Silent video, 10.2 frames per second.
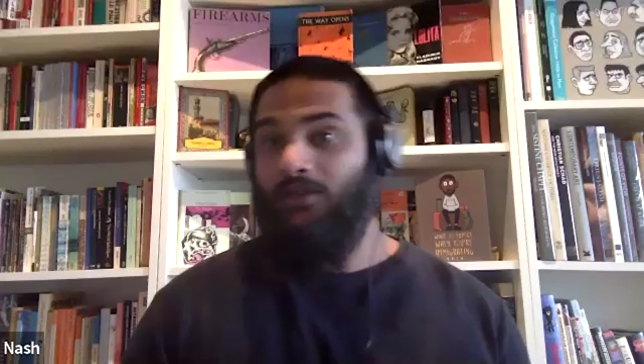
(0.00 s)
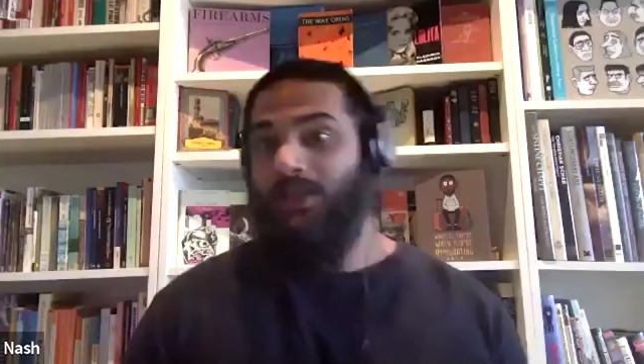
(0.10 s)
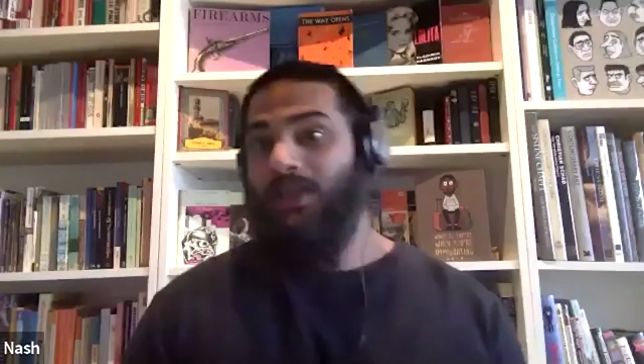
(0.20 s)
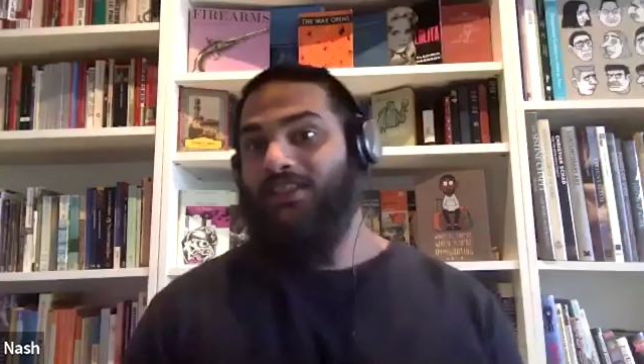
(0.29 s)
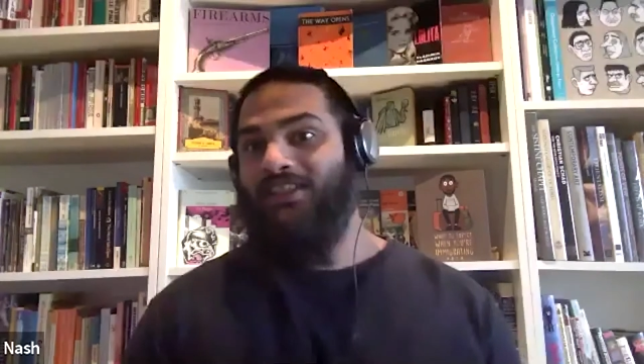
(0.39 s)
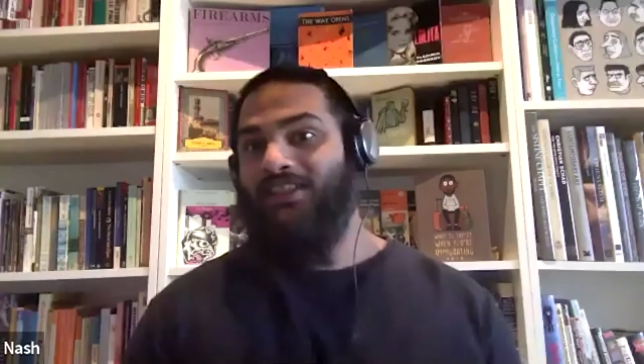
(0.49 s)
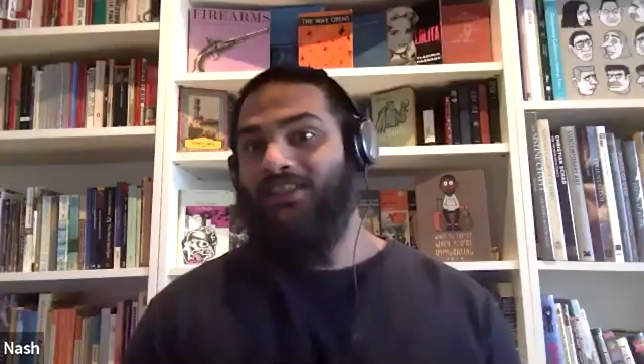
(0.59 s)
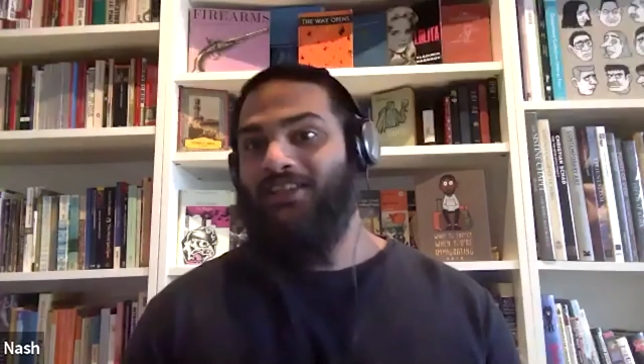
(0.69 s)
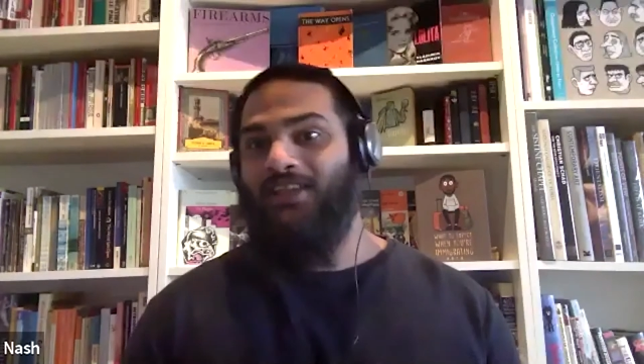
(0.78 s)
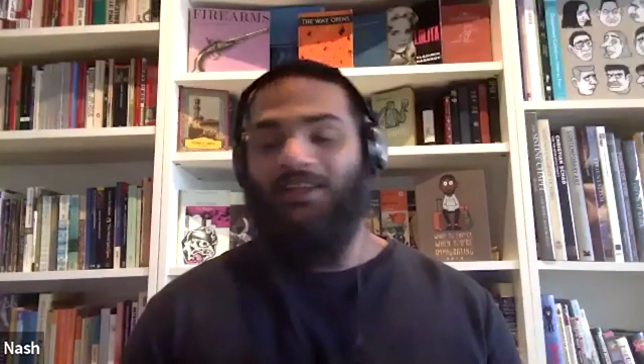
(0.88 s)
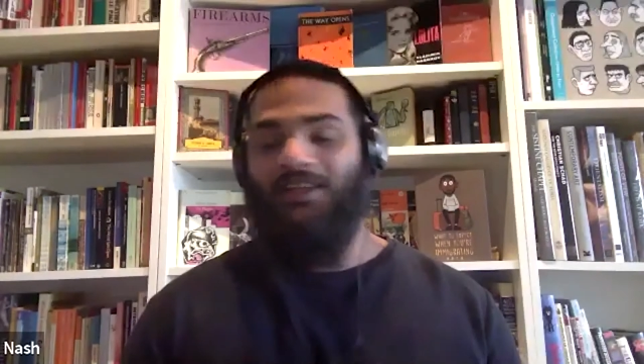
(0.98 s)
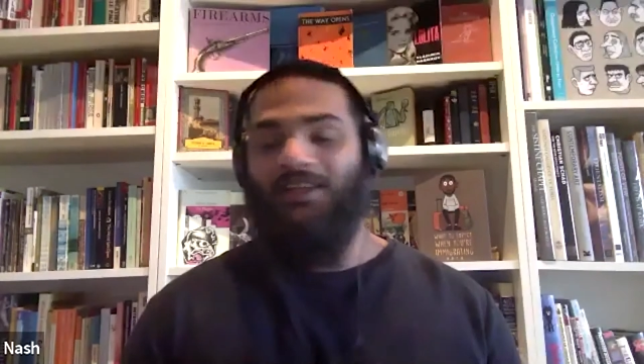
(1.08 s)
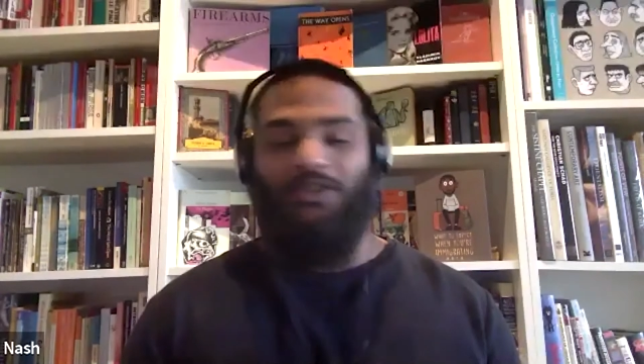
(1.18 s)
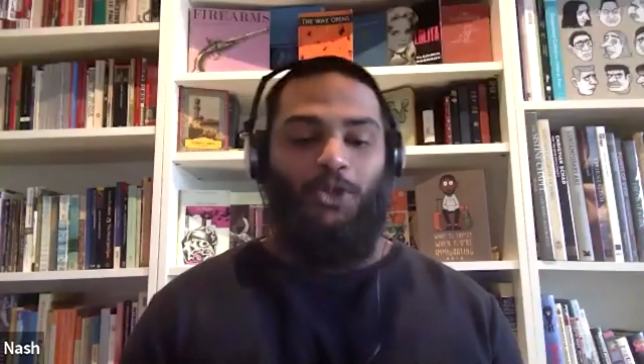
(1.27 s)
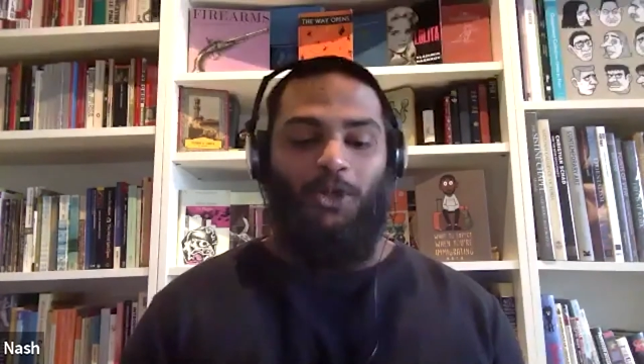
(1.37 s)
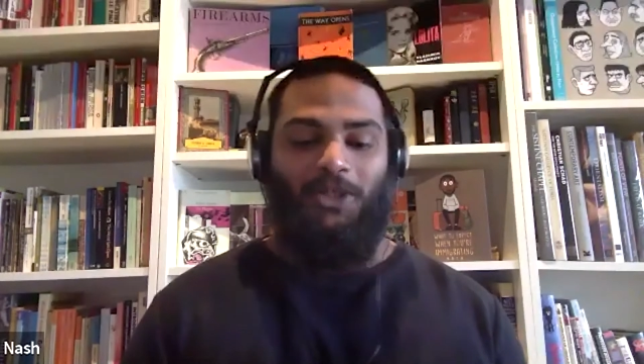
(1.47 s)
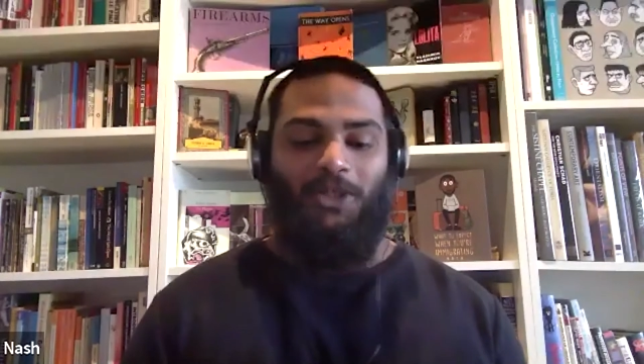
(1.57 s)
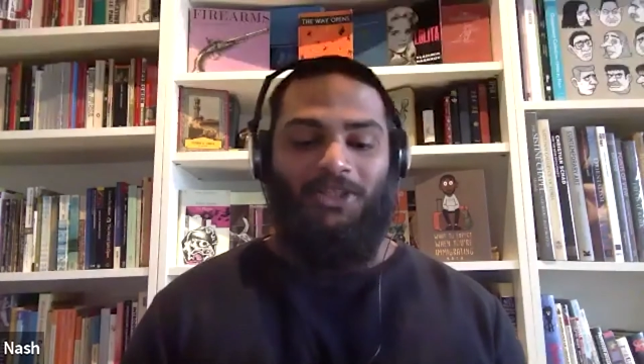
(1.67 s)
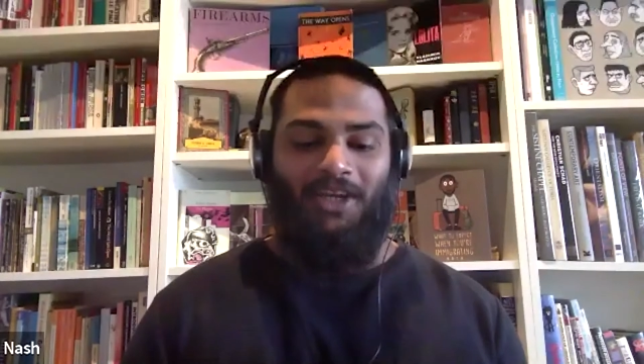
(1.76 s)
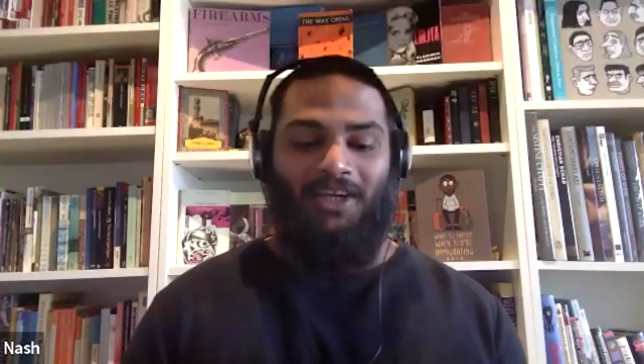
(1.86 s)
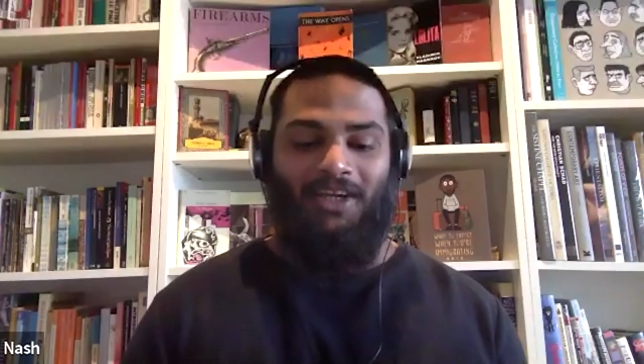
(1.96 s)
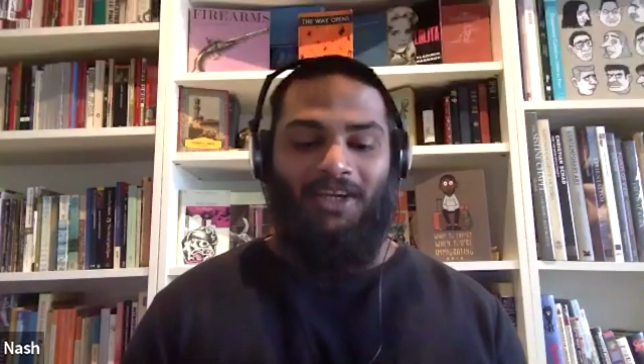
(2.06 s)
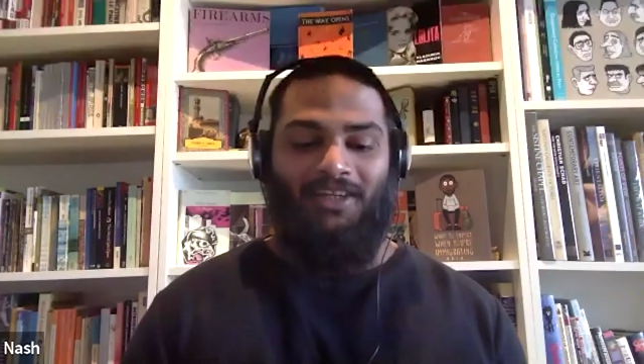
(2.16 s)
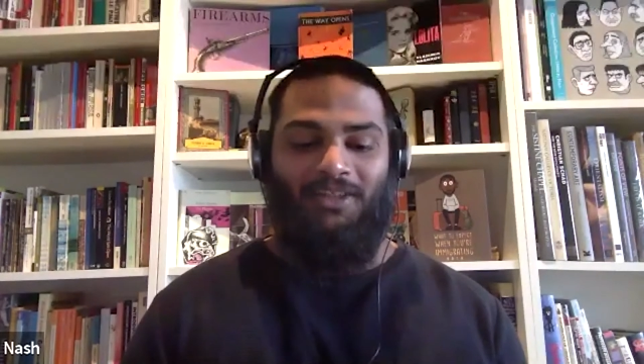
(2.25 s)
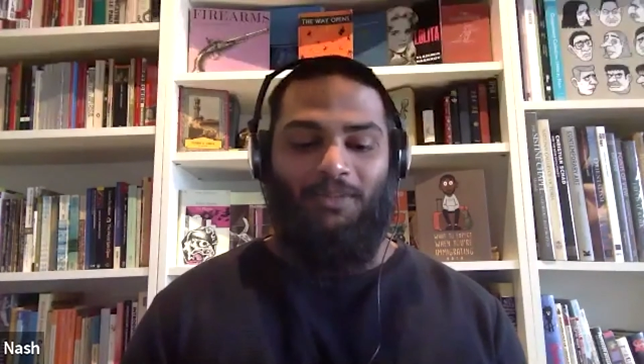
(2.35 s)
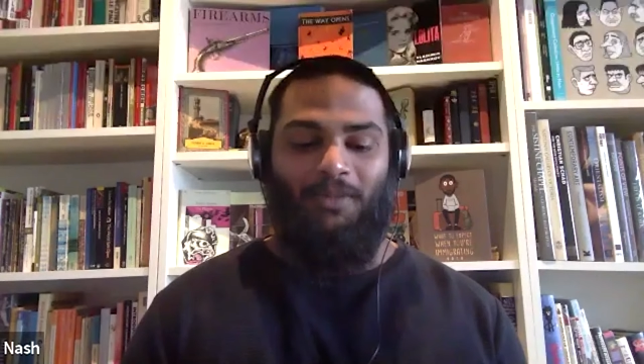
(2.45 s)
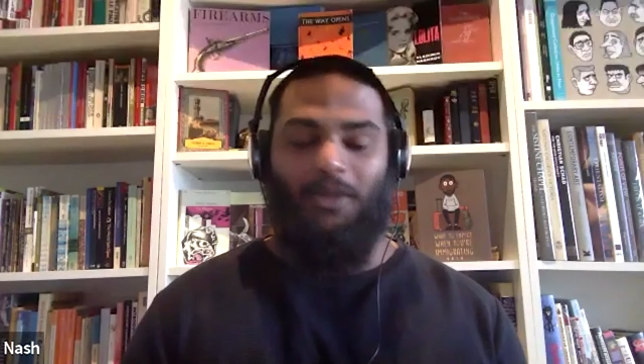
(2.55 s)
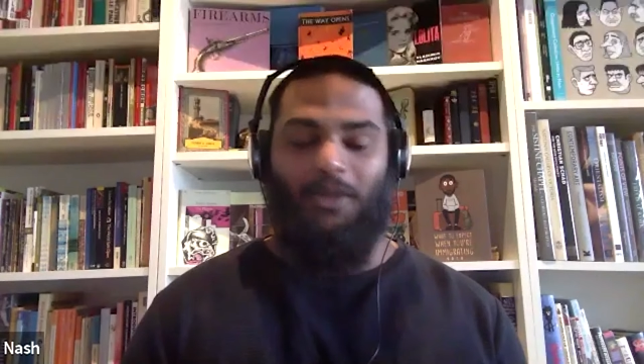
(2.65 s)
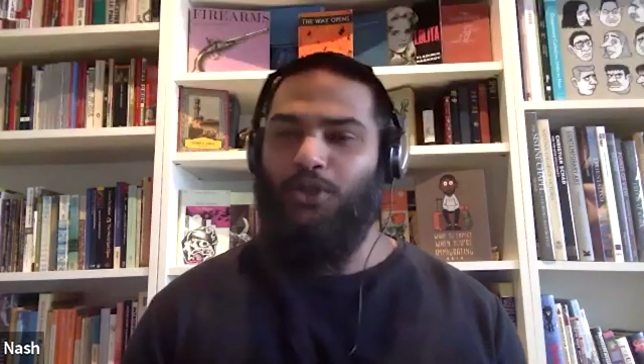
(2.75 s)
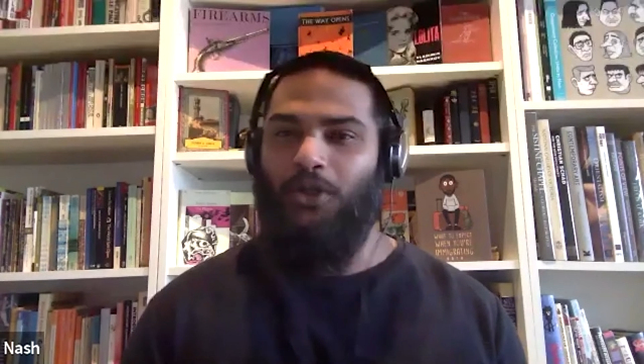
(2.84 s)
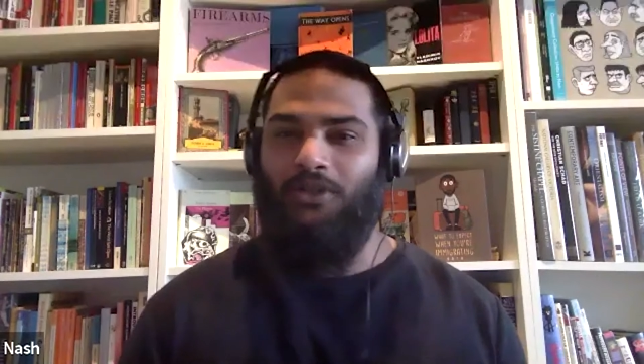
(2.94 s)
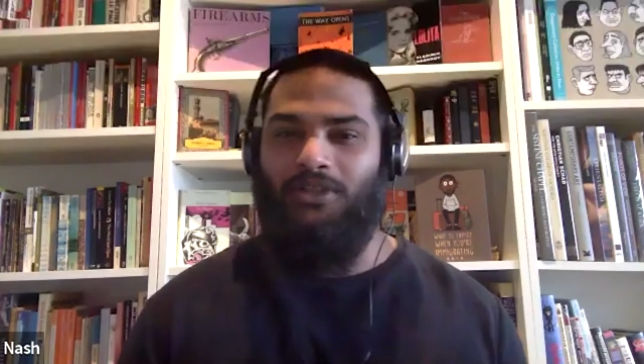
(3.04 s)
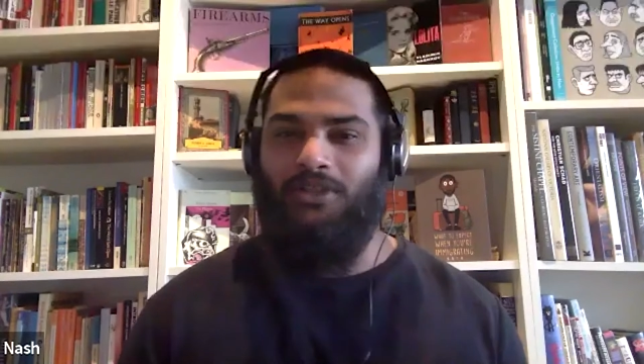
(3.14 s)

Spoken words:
yes, I do trust her to make good choices.